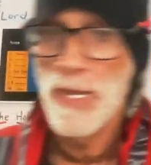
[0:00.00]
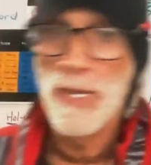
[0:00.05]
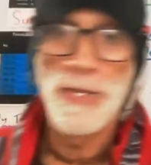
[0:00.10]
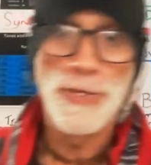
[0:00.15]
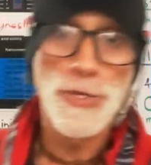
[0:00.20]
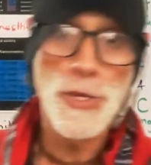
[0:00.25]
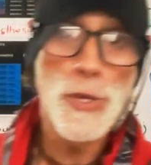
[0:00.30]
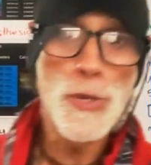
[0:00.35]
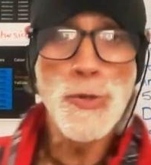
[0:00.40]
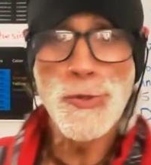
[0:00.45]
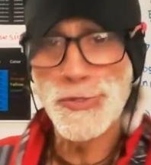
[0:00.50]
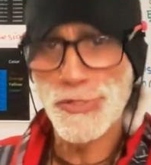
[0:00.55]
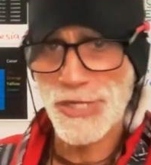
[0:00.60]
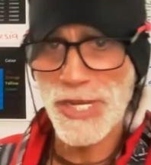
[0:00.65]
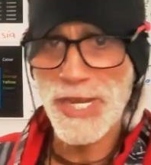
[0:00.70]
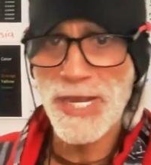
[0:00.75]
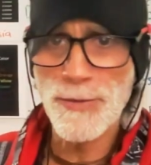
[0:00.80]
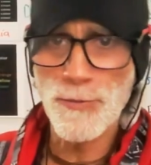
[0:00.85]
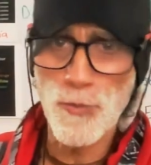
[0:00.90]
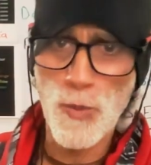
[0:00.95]
you
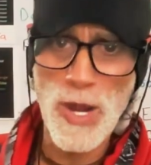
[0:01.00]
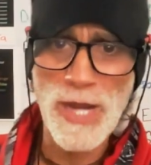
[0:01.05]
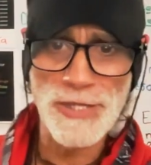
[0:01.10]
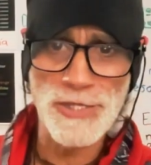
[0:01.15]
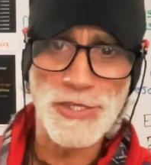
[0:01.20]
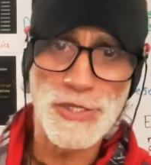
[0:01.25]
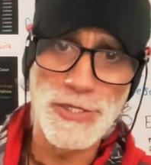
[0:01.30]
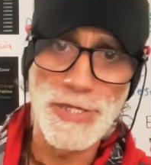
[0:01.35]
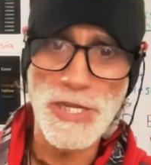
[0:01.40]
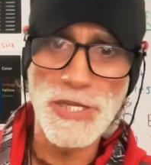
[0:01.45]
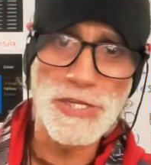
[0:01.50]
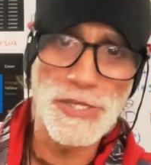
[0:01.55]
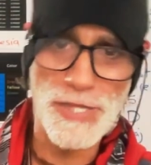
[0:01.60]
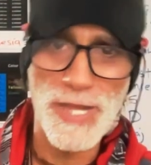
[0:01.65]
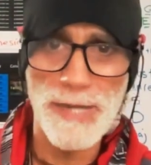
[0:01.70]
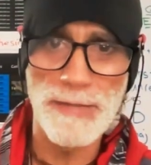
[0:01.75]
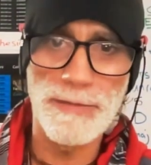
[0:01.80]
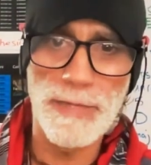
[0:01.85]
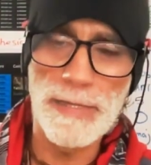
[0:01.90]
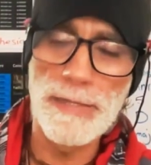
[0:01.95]
said once this,
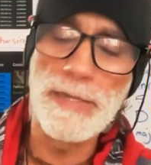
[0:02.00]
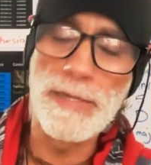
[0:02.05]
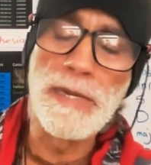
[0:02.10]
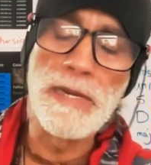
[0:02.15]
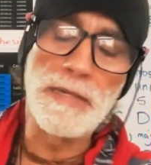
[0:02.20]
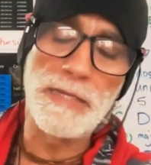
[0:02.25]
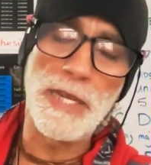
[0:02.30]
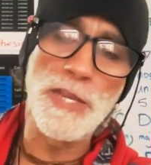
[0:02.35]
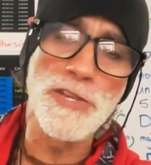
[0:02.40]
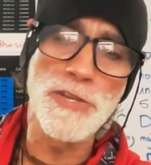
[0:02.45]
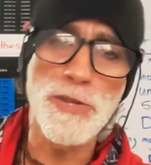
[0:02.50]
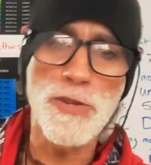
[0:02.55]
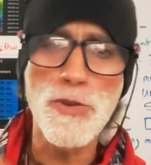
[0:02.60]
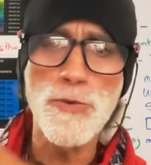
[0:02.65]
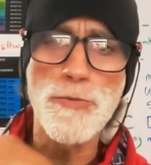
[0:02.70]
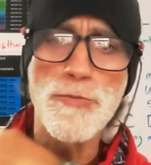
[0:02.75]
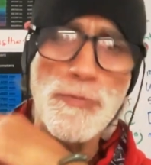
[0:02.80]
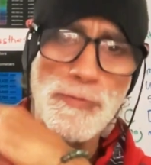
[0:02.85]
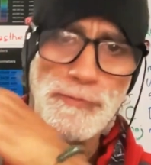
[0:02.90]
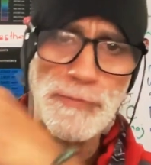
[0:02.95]
that, and can
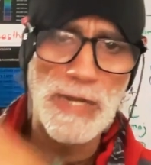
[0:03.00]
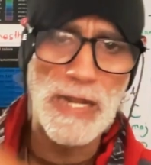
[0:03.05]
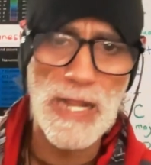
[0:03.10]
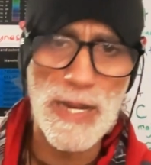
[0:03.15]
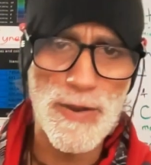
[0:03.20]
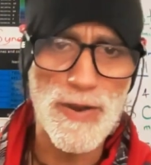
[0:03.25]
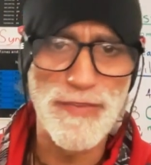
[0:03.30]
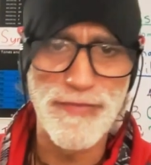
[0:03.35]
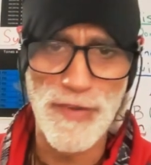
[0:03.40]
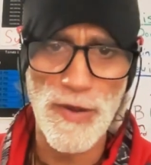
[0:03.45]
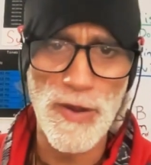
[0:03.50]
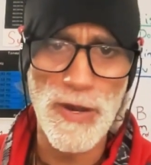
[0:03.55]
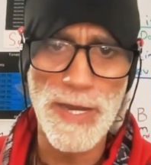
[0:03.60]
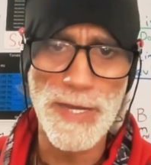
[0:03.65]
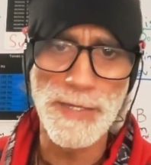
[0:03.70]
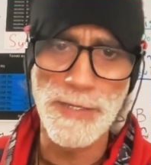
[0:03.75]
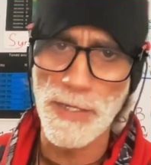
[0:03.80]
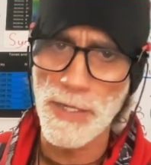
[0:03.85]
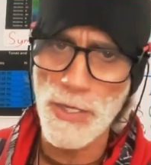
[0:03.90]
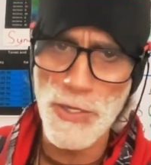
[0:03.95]
you clarify
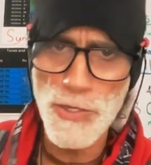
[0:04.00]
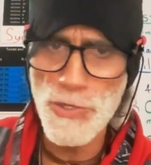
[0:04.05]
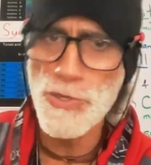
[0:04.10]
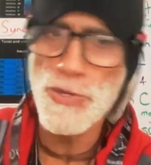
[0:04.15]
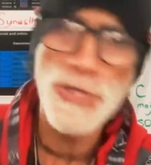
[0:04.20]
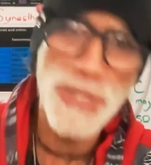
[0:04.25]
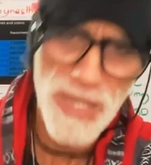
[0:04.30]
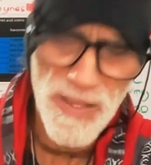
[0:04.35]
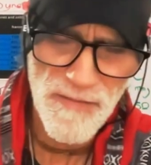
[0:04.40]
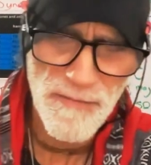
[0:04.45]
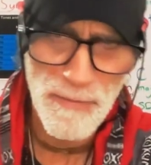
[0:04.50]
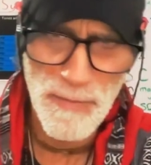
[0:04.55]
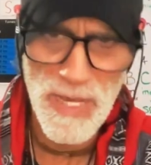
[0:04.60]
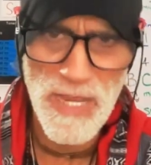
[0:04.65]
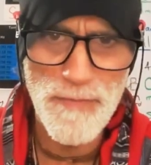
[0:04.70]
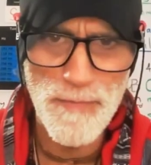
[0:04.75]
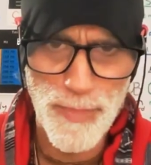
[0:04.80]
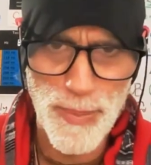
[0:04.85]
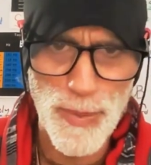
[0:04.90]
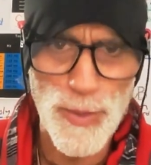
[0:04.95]
it, and can you give
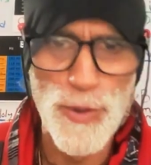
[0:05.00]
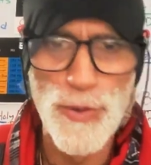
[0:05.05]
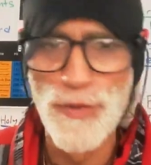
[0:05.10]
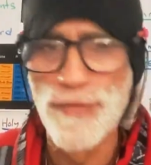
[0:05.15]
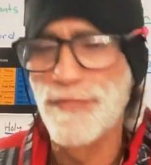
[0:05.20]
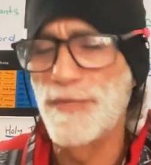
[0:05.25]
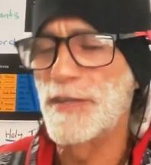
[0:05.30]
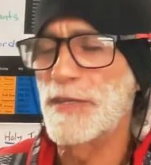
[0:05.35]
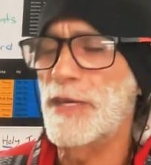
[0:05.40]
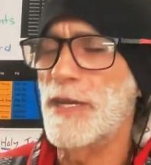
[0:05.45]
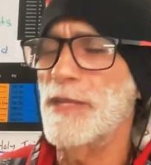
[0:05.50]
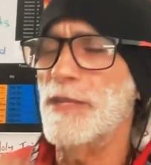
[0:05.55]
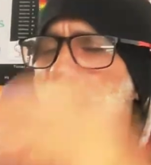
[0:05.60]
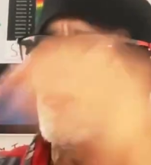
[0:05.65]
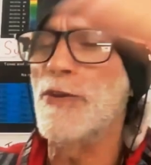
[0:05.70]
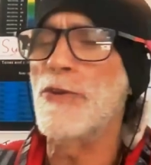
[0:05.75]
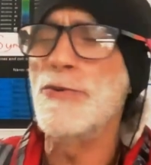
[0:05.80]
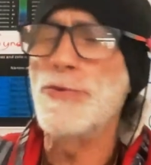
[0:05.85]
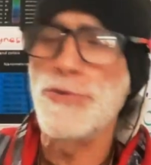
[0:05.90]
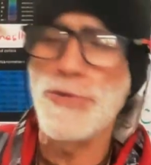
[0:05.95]
me proof, and can
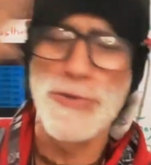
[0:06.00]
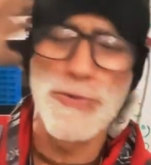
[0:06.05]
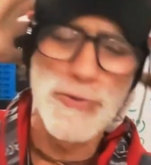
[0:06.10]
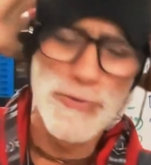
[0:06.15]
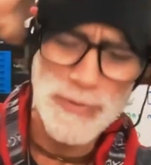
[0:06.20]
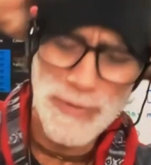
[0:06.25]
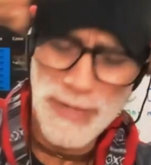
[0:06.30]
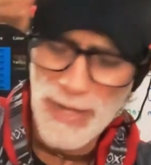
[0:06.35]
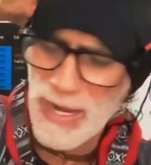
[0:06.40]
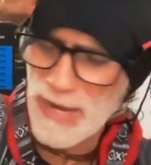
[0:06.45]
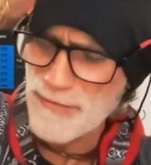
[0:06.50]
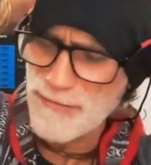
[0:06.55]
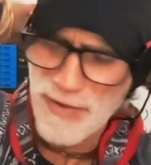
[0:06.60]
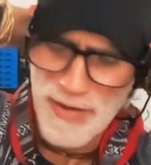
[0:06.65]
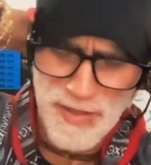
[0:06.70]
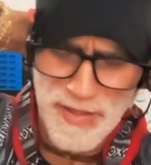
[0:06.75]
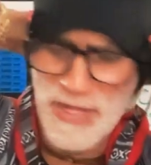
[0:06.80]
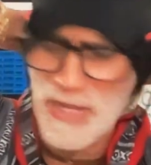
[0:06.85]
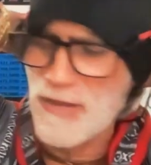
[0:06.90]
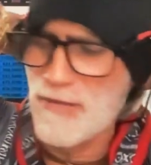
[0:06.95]
you do
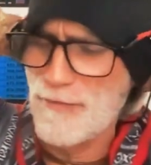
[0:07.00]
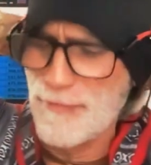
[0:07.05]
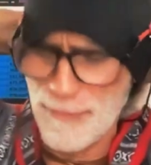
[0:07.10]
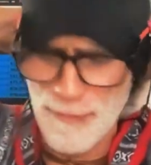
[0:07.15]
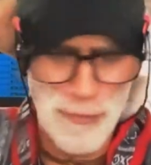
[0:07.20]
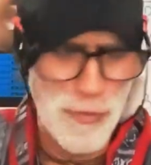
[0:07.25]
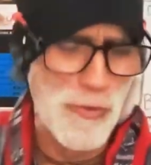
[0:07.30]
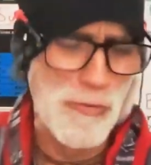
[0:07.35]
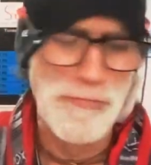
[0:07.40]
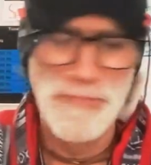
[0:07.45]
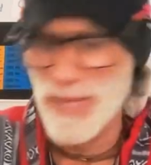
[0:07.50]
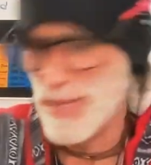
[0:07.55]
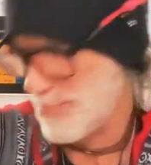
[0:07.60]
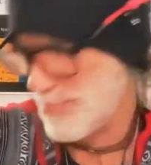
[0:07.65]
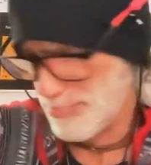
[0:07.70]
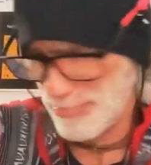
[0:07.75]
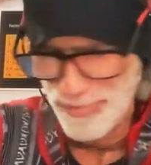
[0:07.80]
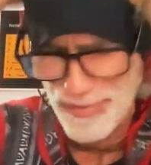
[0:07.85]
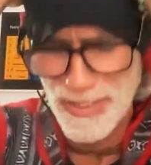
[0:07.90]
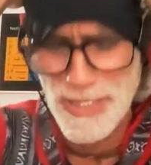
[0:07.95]
everything for me,
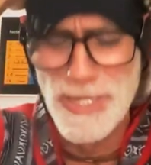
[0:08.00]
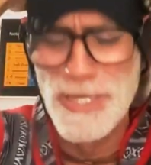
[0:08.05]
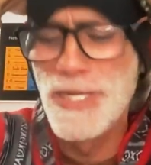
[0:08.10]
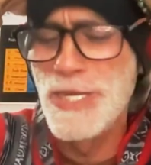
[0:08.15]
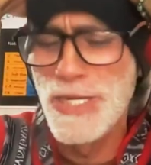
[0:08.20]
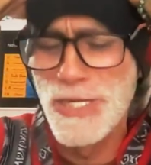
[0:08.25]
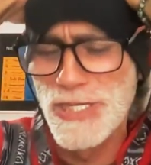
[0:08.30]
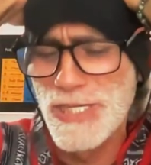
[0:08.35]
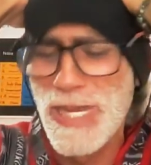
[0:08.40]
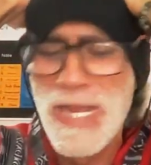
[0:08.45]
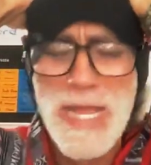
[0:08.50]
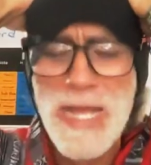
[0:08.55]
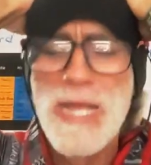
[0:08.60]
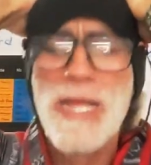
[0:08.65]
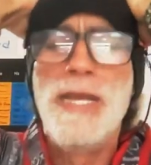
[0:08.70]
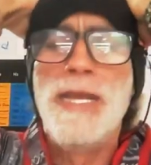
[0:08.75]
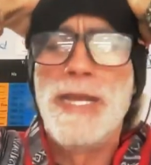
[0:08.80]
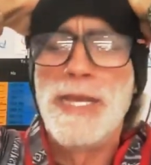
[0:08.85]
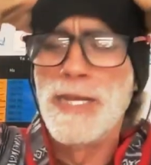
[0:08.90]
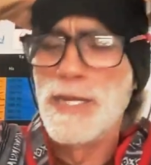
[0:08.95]
please,
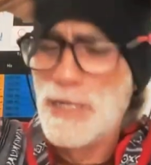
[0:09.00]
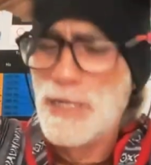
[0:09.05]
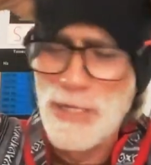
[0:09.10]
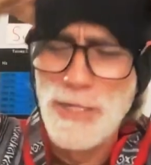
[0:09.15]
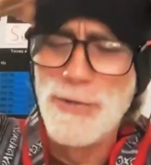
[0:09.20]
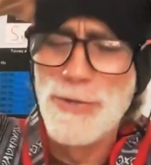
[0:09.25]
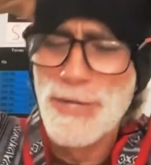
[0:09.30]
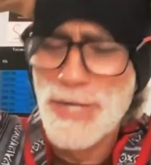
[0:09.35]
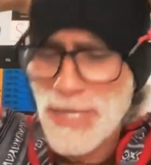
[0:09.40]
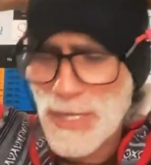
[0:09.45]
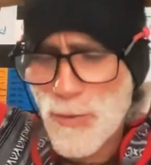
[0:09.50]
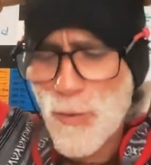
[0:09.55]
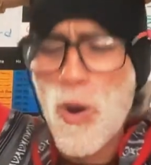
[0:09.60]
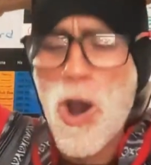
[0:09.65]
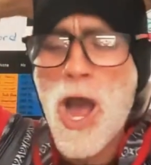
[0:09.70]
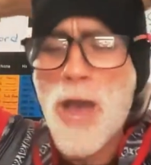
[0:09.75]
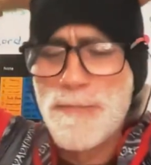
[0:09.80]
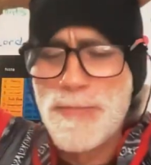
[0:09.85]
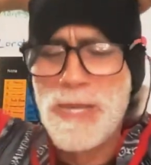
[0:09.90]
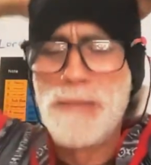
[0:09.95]
including
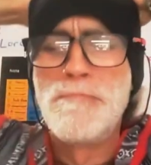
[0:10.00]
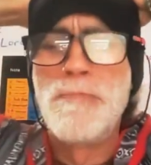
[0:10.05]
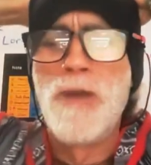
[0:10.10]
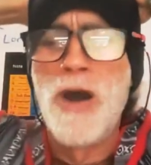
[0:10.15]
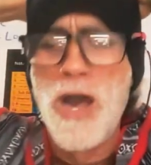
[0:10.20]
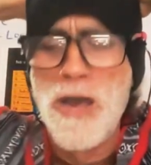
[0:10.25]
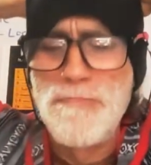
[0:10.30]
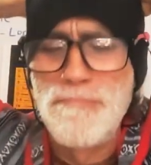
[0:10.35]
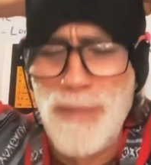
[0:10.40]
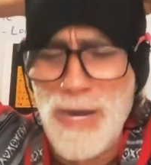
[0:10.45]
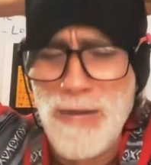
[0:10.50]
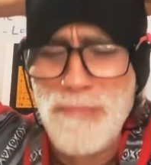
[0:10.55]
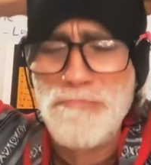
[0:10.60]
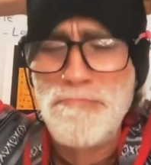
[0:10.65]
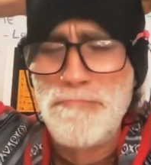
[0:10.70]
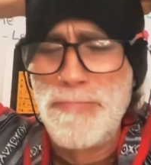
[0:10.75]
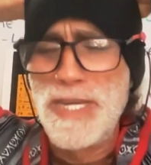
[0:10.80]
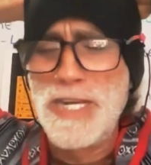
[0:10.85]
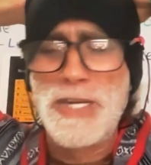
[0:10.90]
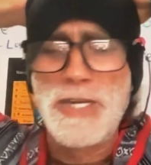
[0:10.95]
wiping my
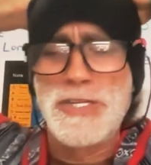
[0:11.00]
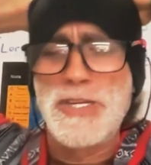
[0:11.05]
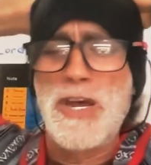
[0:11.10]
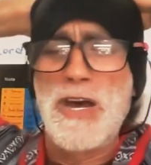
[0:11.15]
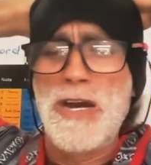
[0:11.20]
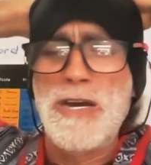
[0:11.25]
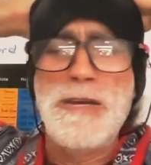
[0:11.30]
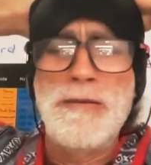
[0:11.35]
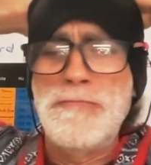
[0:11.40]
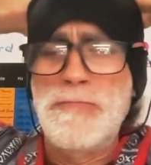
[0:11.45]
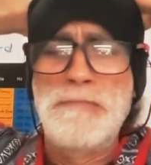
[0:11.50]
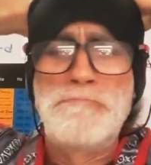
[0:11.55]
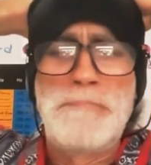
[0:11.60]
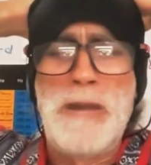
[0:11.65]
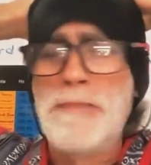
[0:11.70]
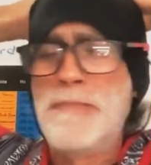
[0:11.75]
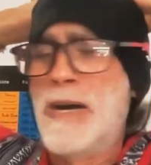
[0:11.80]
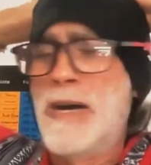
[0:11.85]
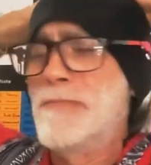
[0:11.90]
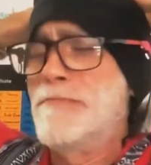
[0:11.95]
bum, because
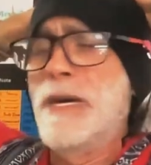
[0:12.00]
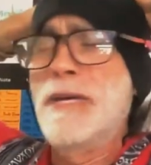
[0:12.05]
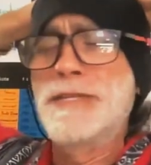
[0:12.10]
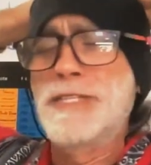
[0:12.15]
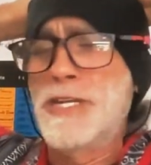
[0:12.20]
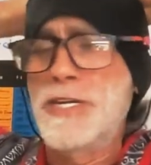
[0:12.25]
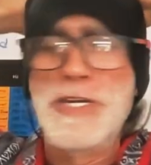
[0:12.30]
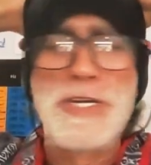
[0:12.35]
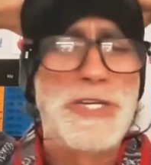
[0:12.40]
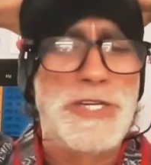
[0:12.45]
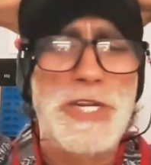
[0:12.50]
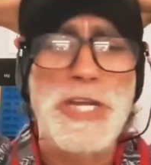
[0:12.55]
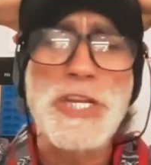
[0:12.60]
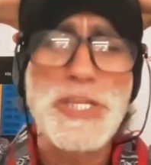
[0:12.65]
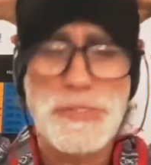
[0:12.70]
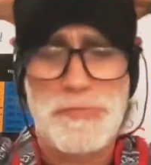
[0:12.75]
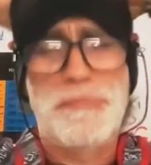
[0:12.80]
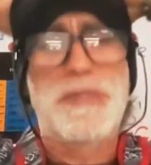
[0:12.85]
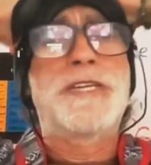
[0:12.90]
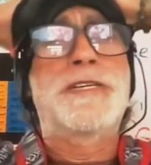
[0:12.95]
my mama didn't
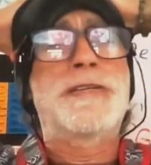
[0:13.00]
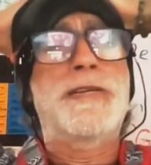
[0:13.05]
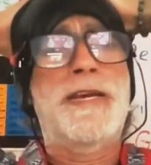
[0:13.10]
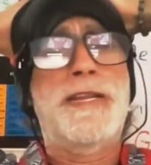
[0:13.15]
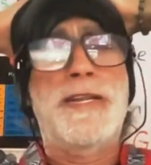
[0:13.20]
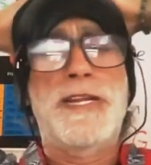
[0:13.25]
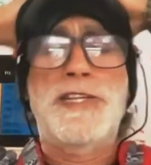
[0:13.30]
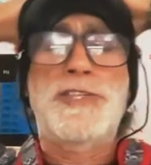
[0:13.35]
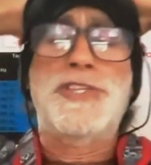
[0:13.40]
teach me, and it